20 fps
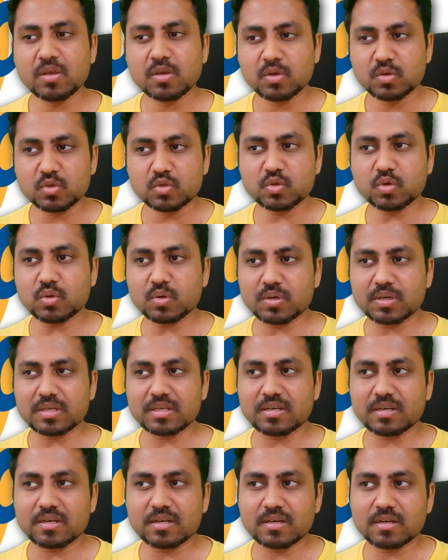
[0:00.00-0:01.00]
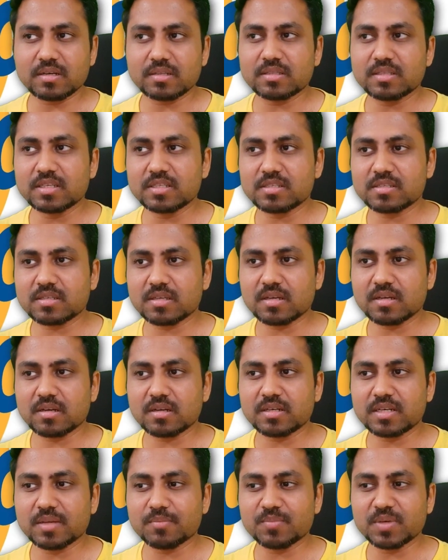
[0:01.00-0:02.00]
So this
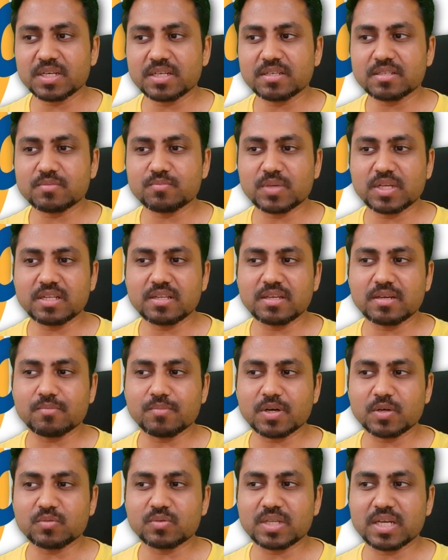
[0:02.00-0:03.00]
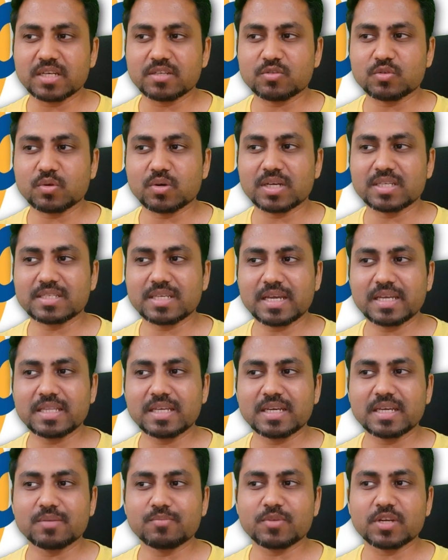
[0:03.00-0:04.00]
template is mainly about that. So
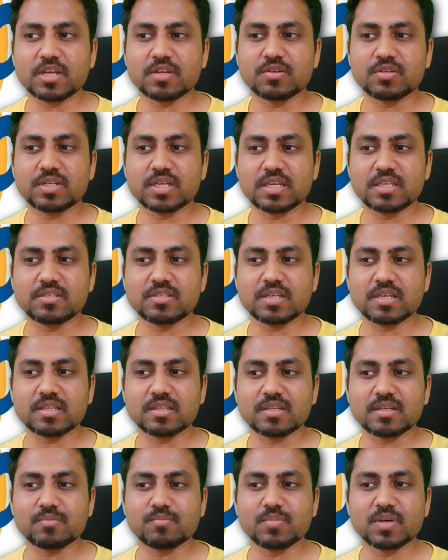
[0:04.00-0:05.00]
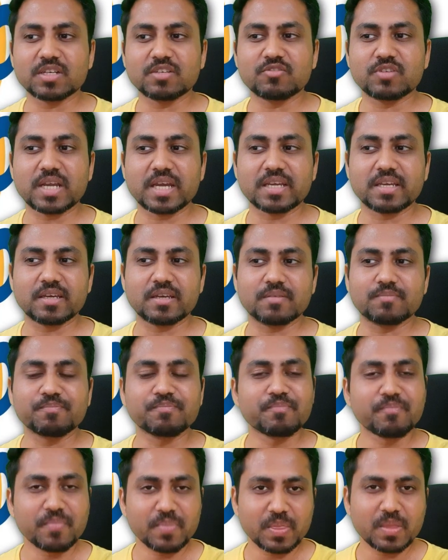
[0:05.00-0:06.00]
assigning and prioritizing, then bug tracking.
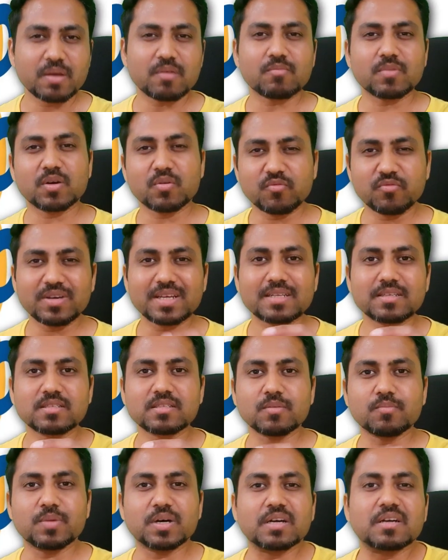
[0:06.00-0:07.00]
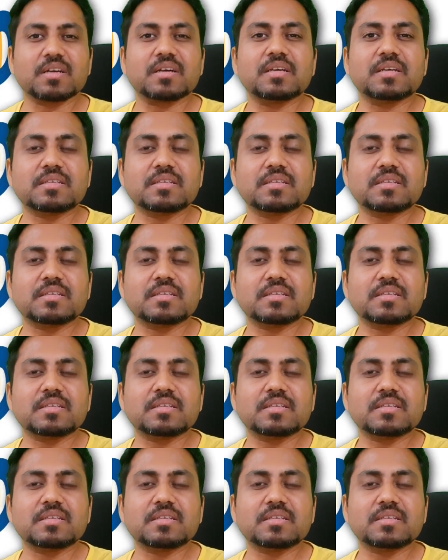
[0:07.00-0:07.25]
Where is the bug?